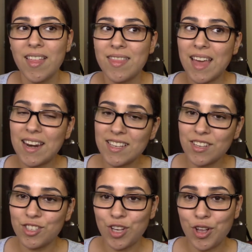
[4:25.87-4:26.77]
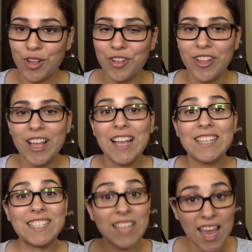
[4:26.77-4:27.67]
That is until
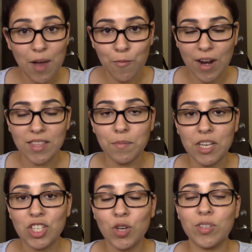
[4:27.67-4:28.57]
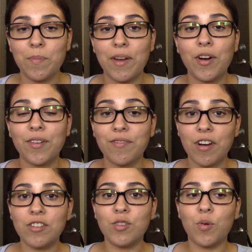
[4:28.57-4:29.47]
Sam randomly shows up at her
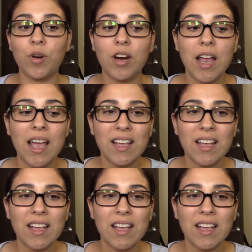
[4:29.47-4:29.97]
front door,